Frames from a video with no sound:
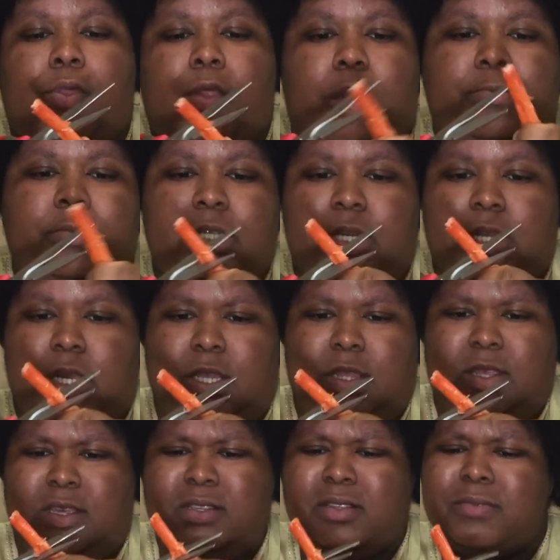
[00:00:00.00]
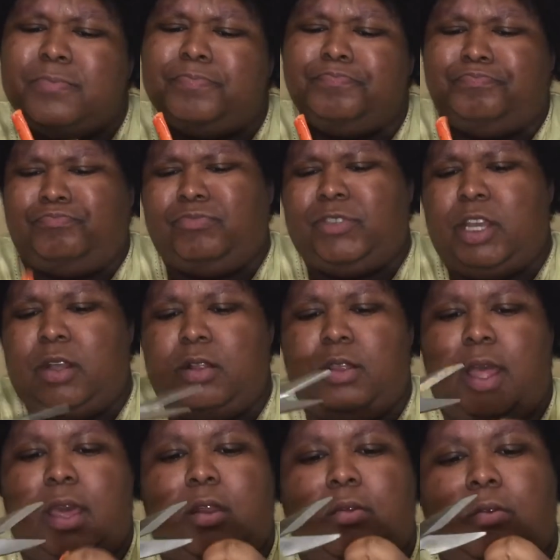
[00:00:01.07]
I'm just gonna cut this. No,
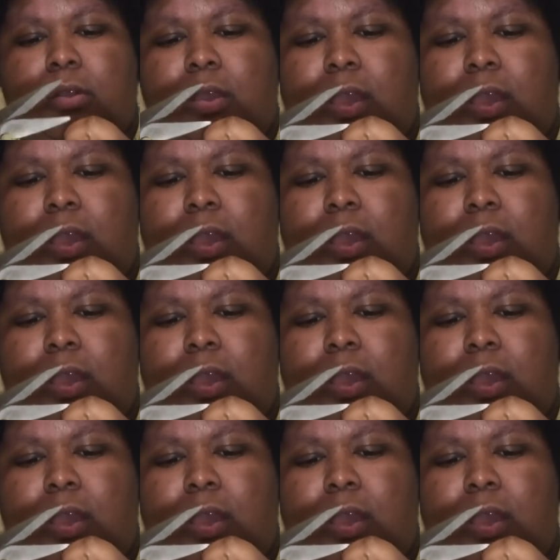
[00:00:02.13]
I don't